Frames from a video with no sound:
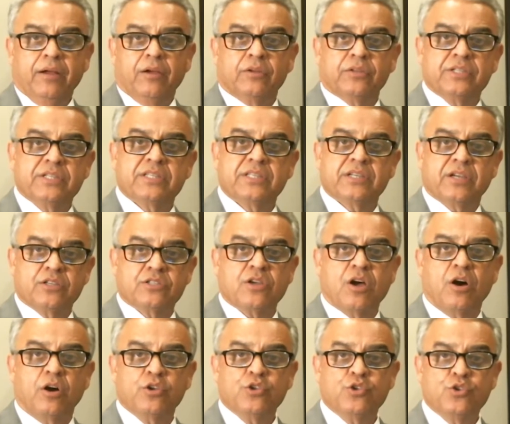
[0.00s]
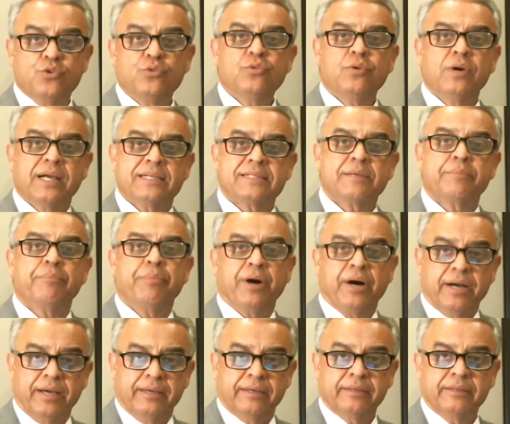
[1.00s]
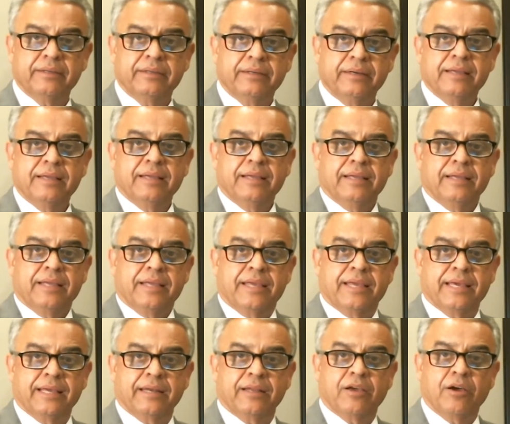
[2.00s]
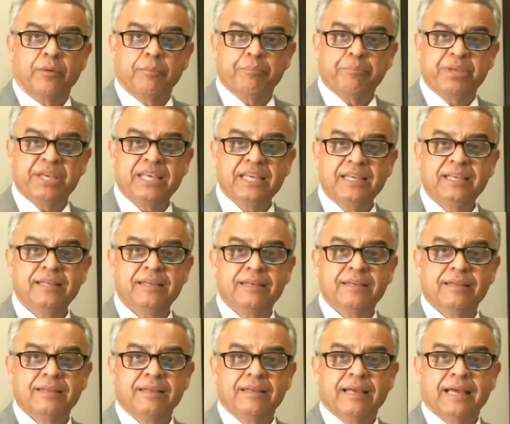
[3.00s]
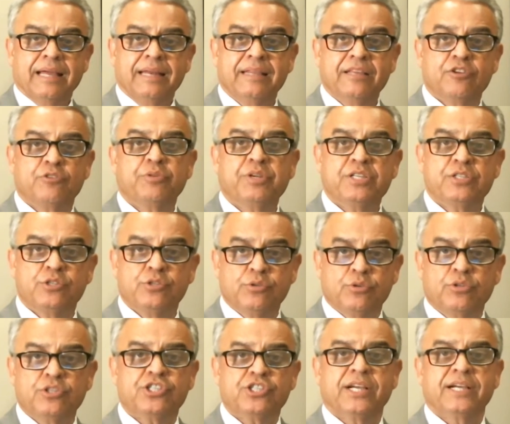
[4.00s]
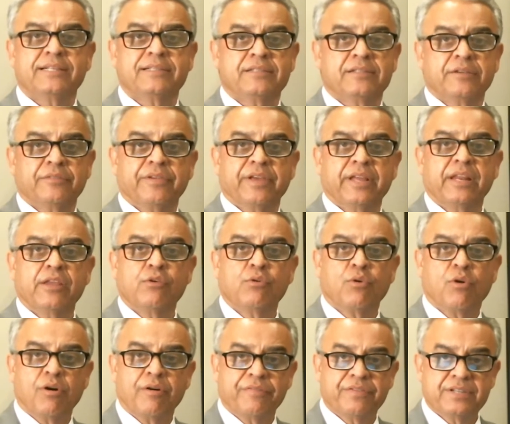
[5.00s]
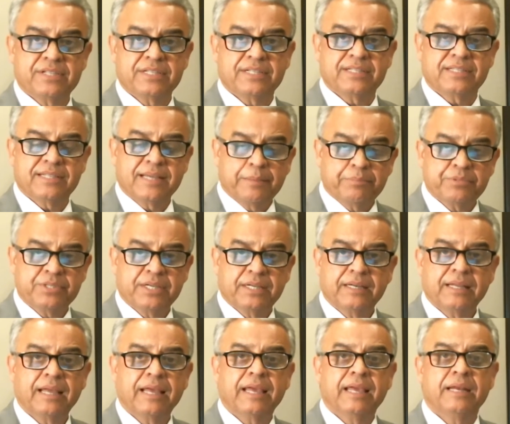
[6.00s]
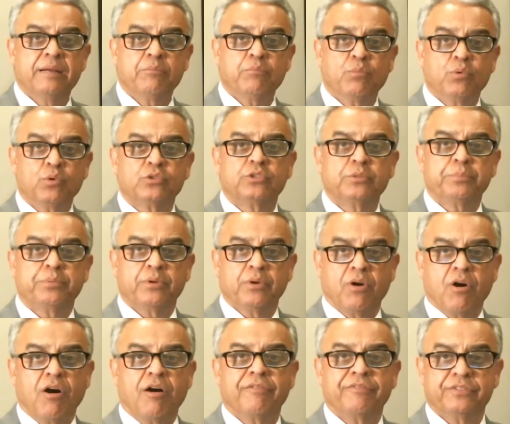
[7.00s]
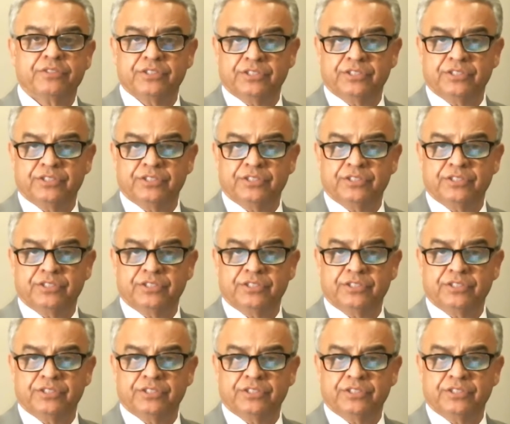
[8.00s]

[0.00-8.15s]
I'll discuss how you as a buyer can compete and increase your chances of getting your offers accepted in a multiple offer